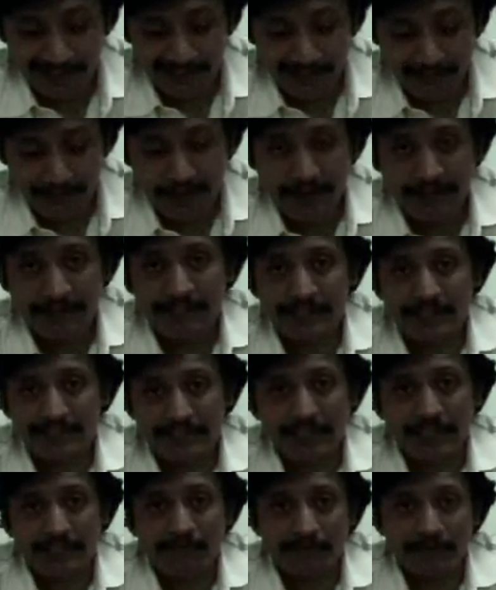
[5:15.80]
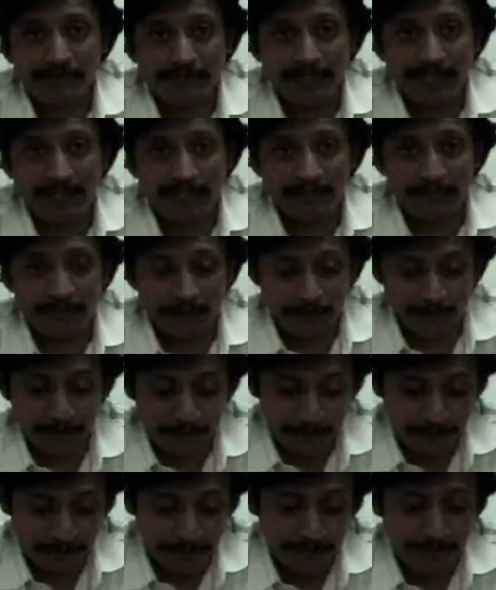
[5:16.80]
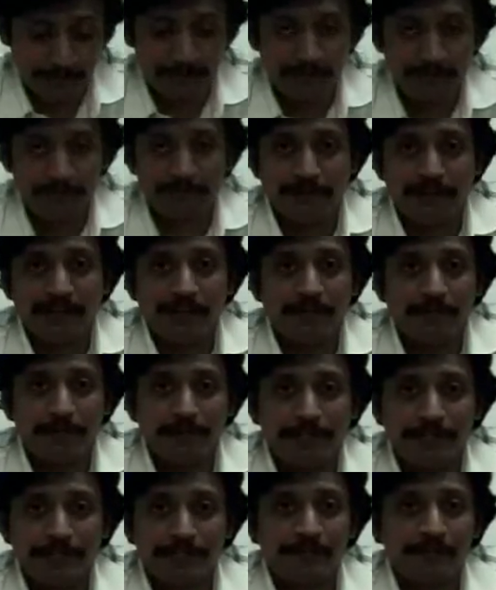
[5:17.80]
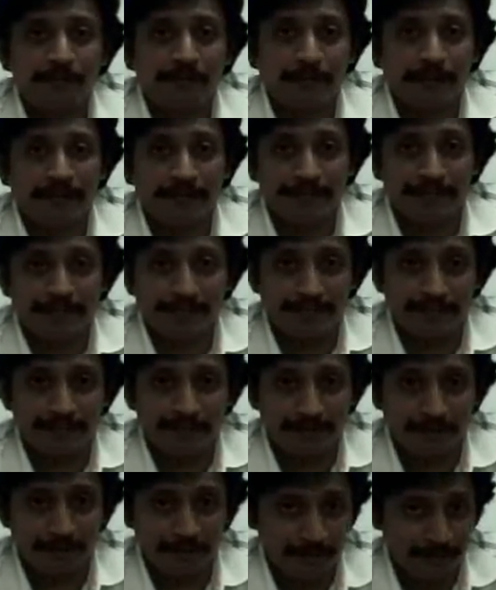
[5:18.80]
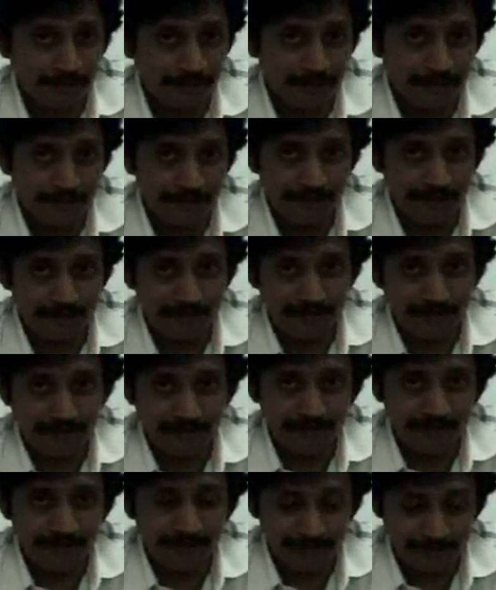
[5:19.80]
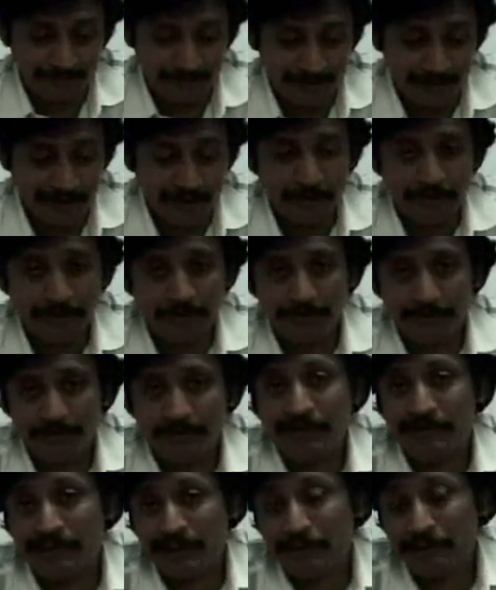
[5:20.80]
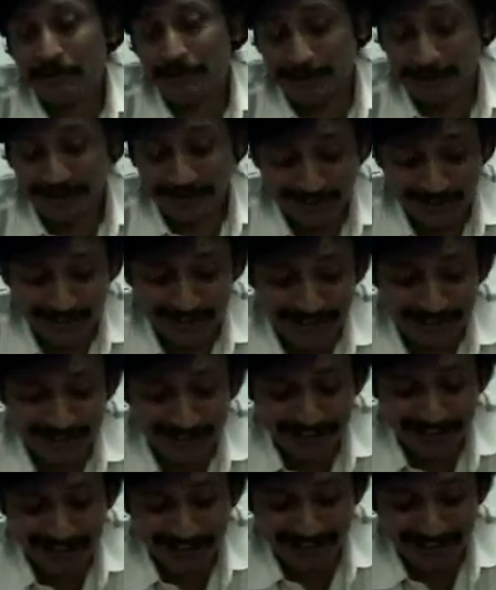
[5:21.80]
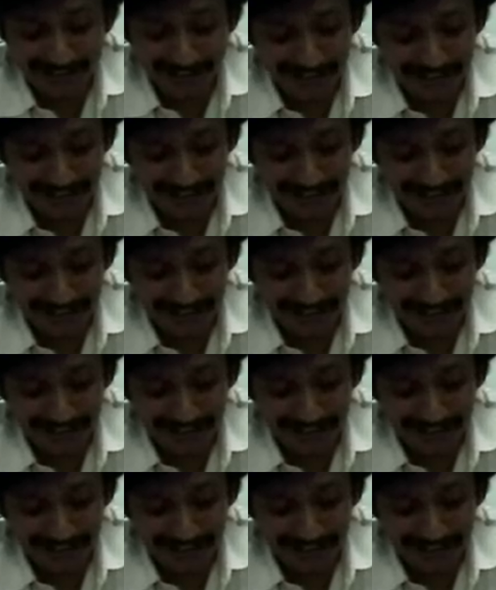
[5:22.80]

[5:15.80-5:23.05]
the maintenance starts from the time you file your petition for maintenance. So my wife was, let's say,